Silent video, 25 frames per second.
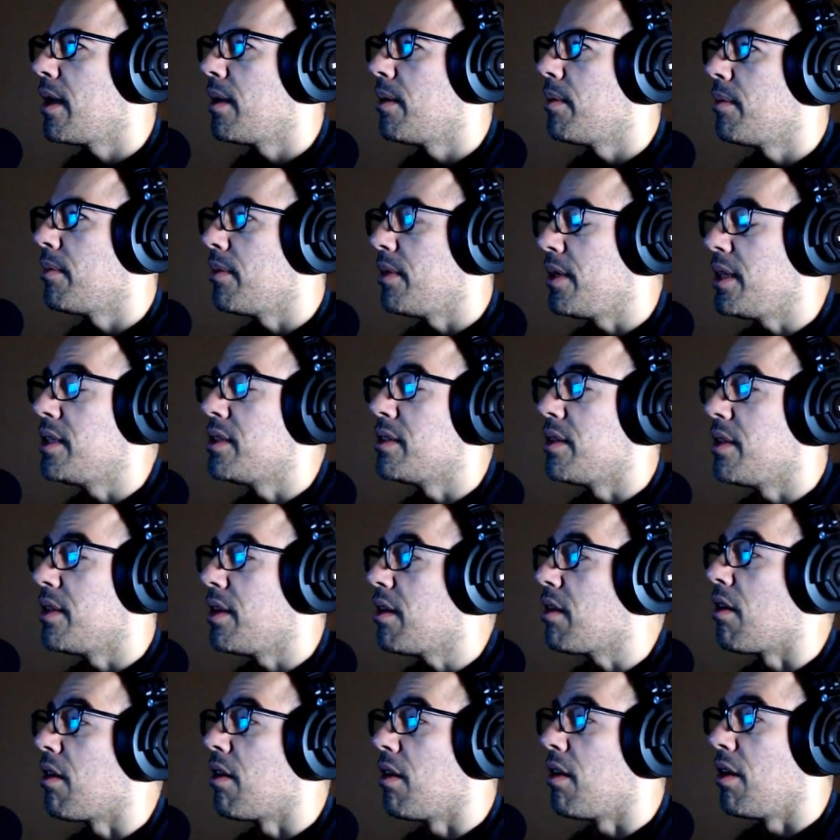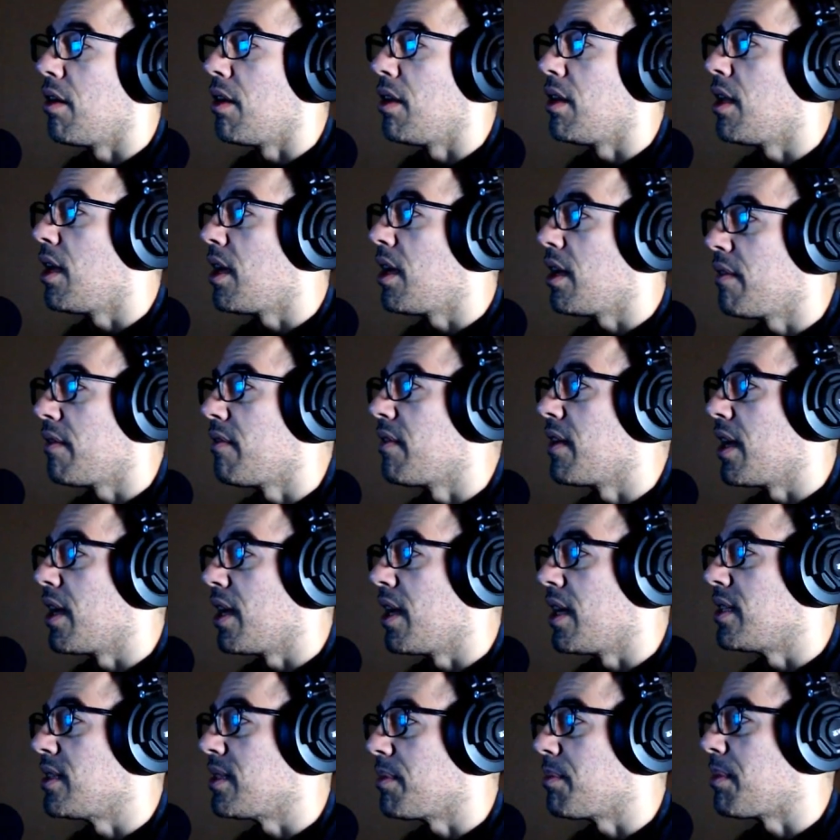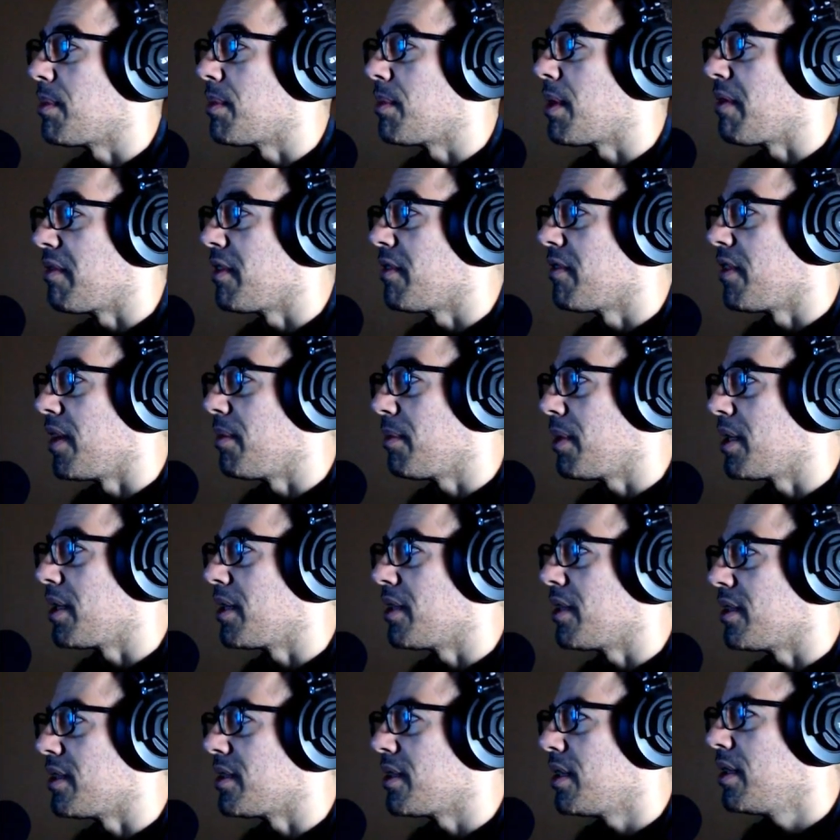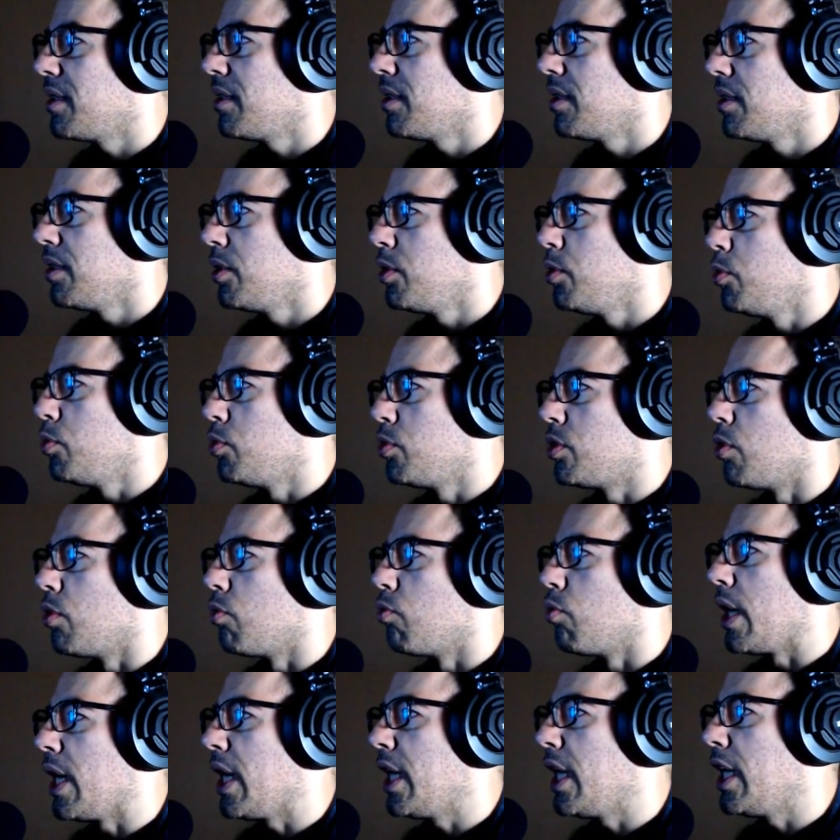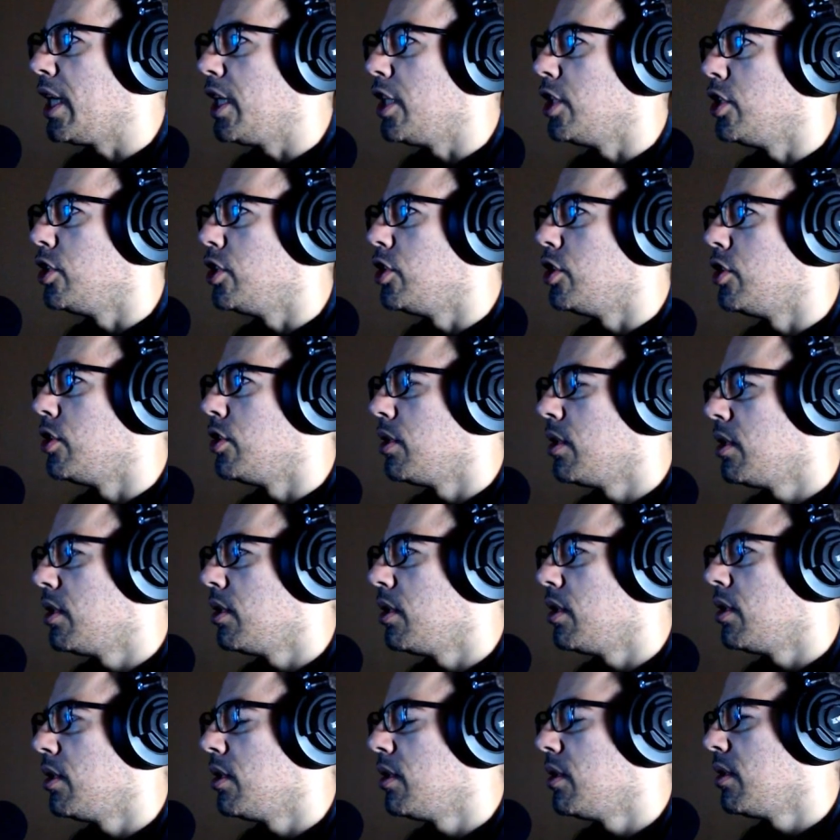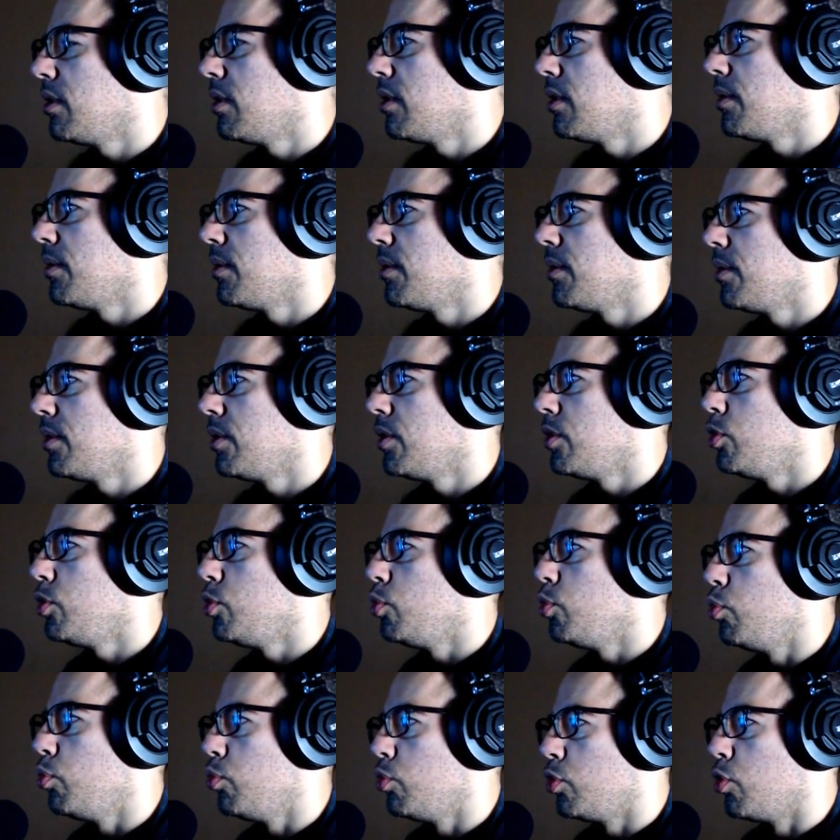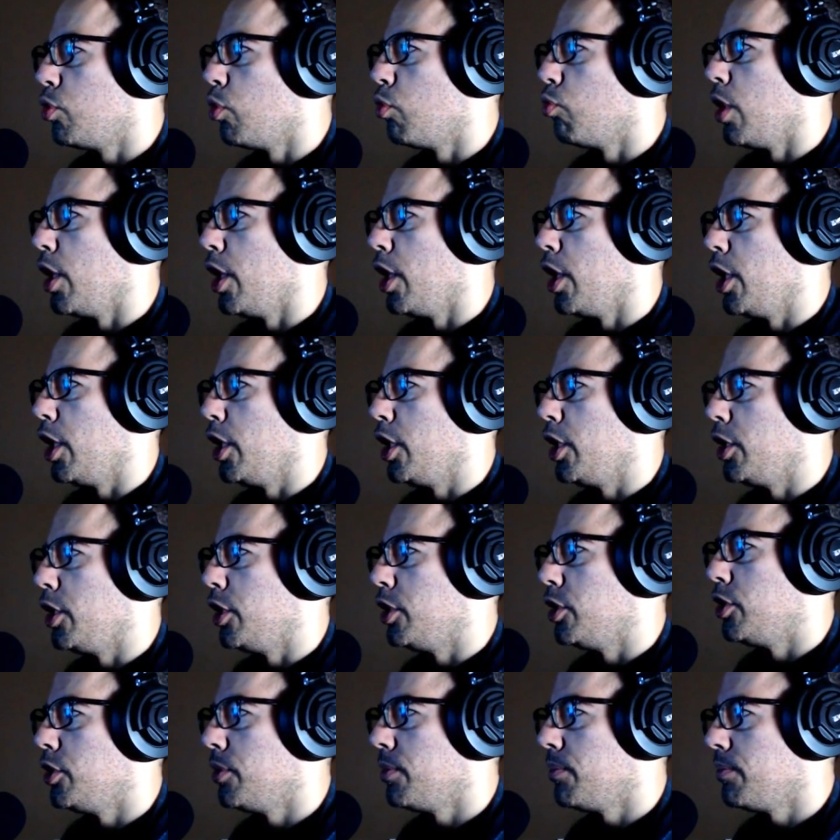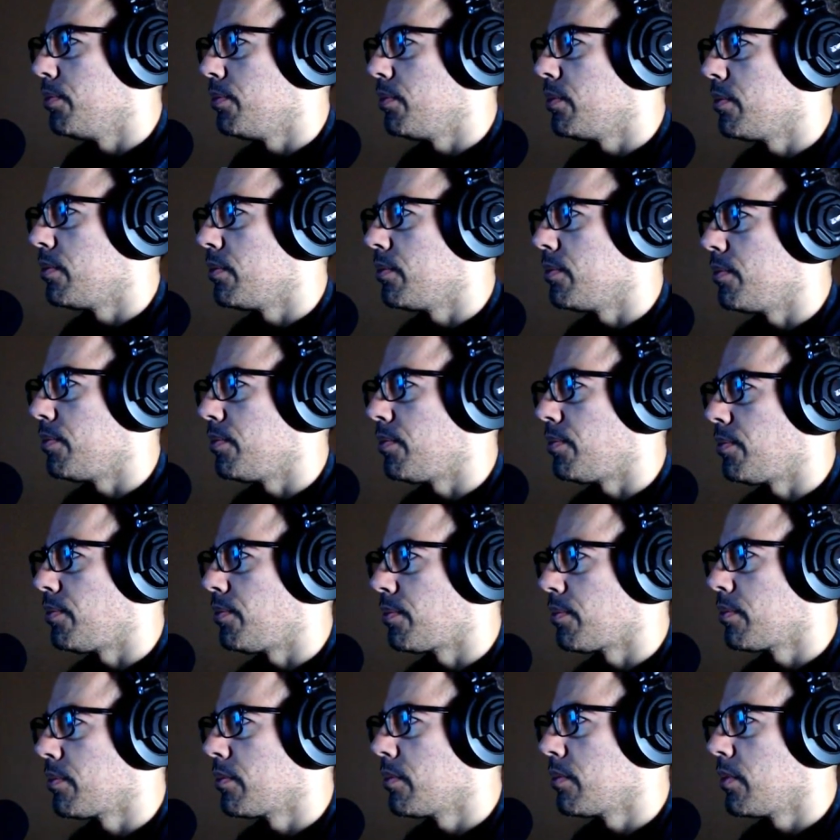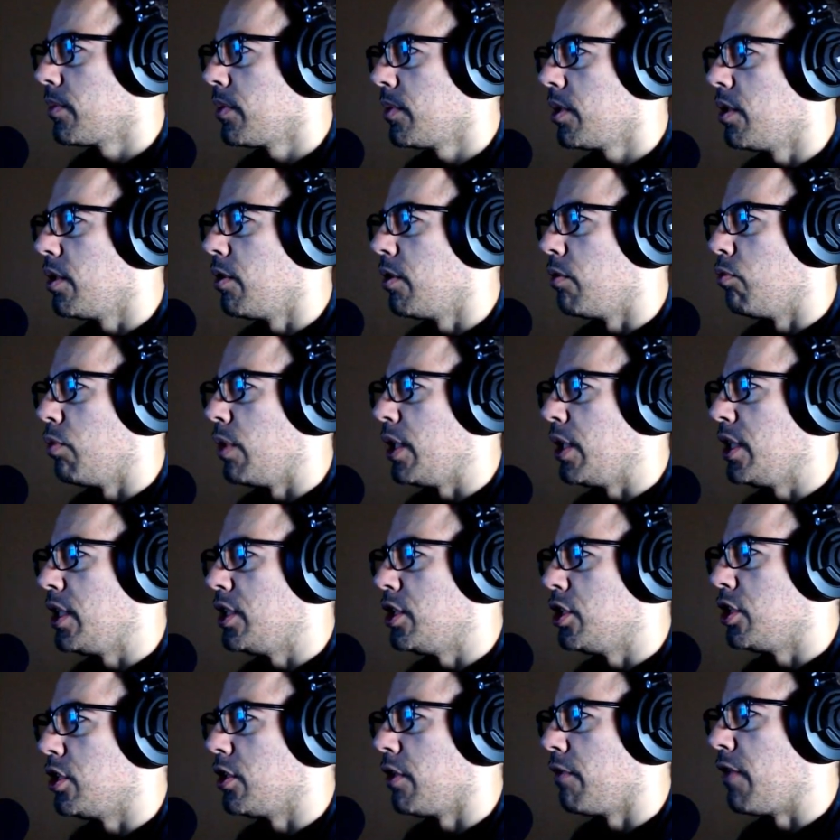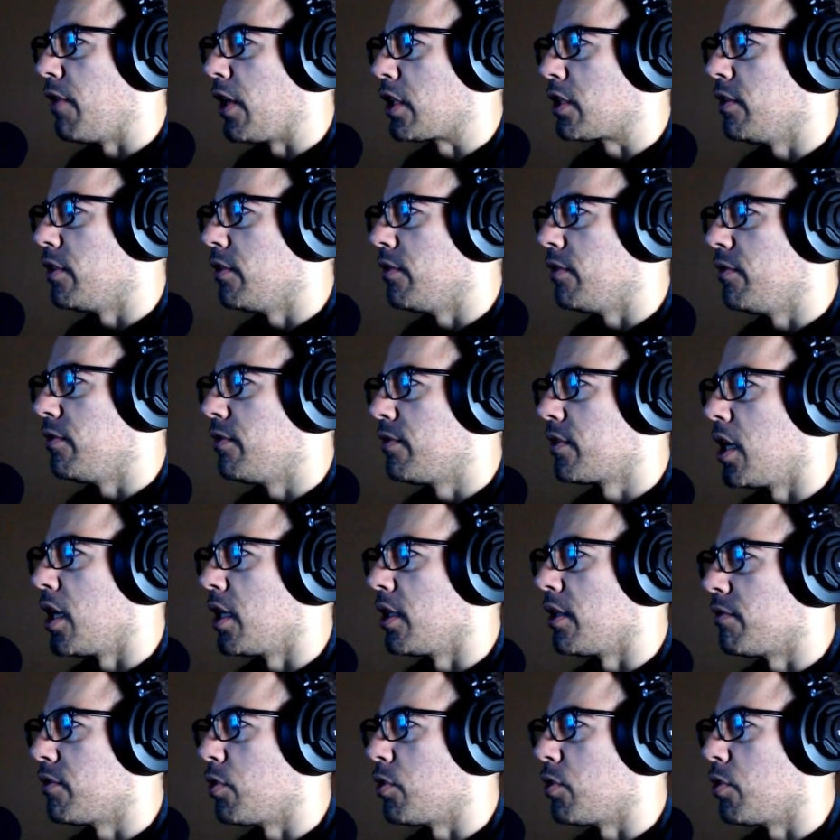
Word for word: There are a lot of guys I'm having to fight. My goodness. Use the rage. Use the rage. The rage is effective, kind of, sort of.